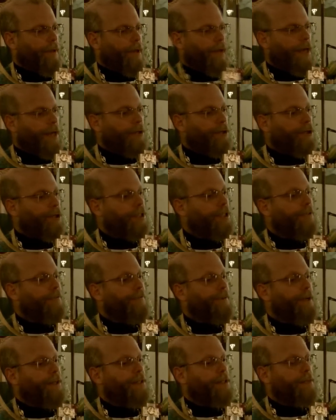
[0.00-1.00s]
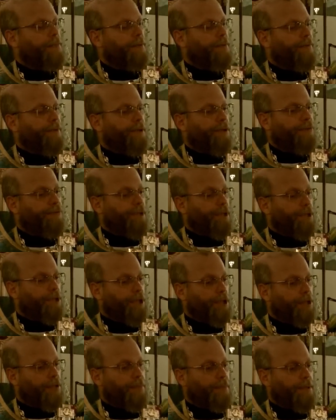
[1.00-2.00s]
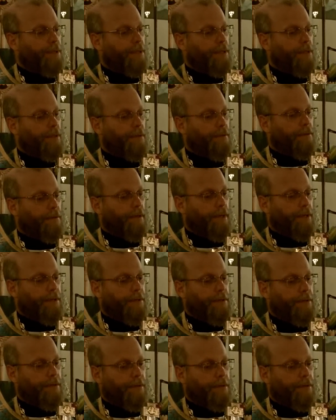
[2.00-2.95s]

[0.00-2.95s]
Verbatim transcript: and a good defense before the dread judgment seat of Christ.